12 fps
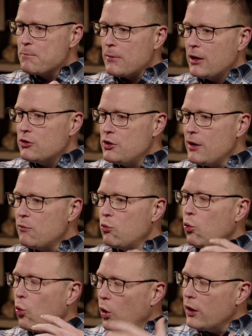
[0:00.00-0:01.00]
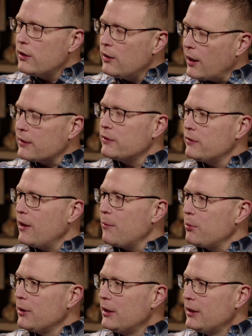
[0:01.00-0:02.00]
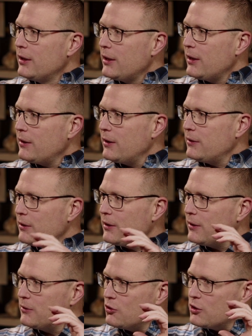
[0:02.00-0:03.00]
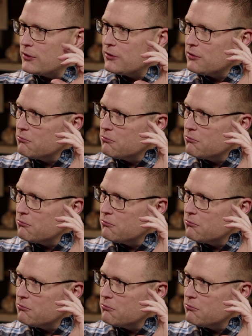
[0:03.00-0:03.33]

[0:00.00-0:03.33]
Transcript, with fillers: Do you have one next step? Is it is it just